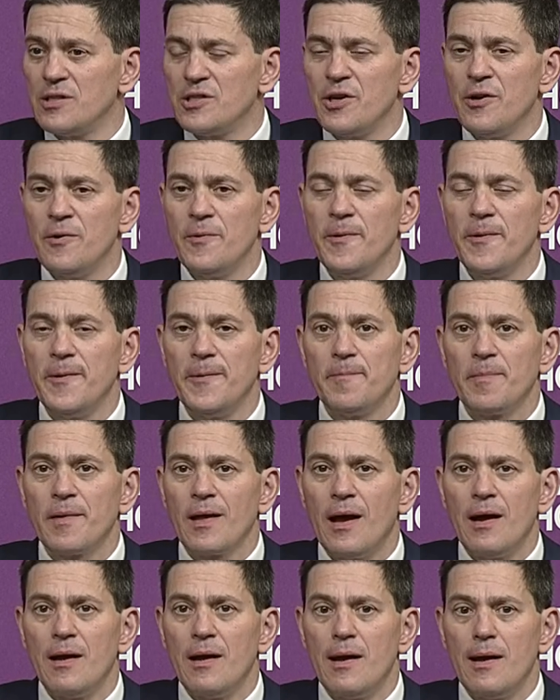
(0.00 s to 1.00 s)
And so
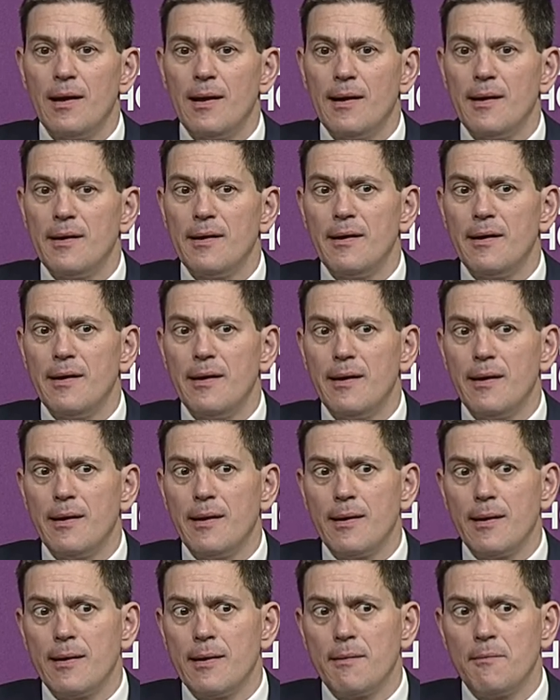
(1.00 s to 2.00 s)
uh,
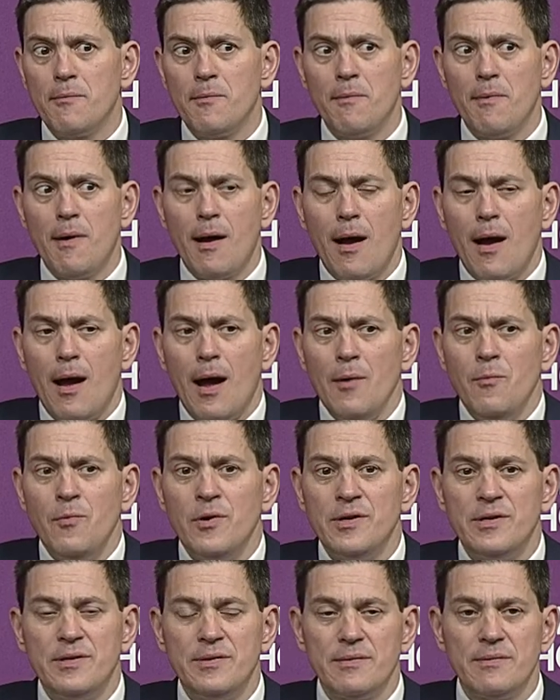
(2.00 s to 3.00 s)
I
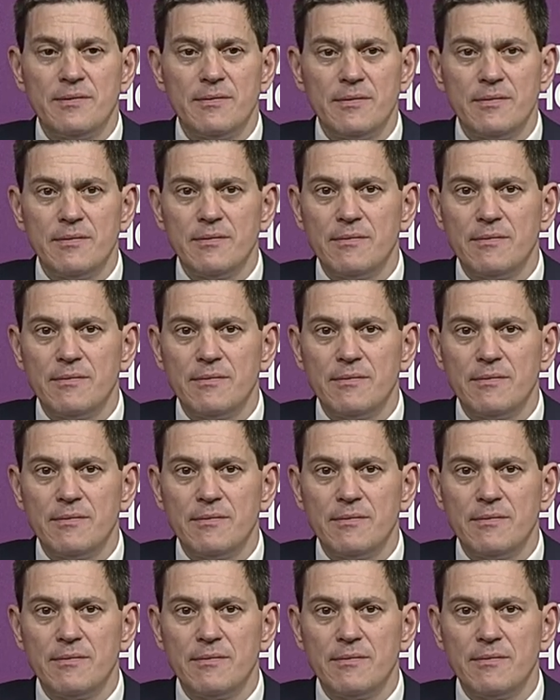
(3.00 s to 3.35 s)
would